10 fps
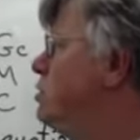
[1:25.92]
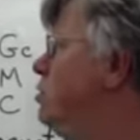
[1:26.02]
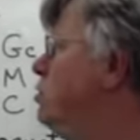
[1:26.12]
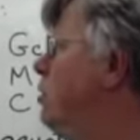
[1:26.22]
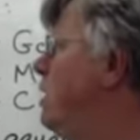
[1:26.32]

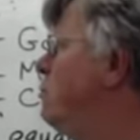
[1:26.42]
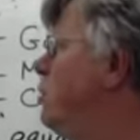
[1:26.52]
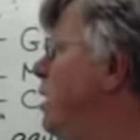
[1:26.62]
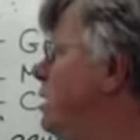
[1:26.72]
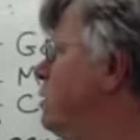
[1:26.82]
which is 2
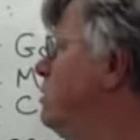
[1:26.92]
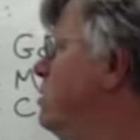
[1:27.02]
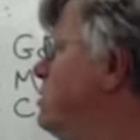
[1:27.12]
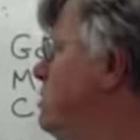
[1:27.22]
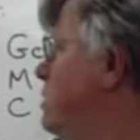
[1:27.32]
graham
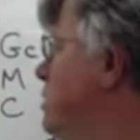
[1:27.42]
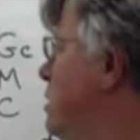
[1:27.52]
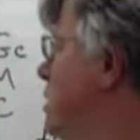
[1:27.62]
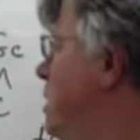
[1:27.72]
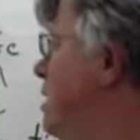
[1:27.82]
crackers,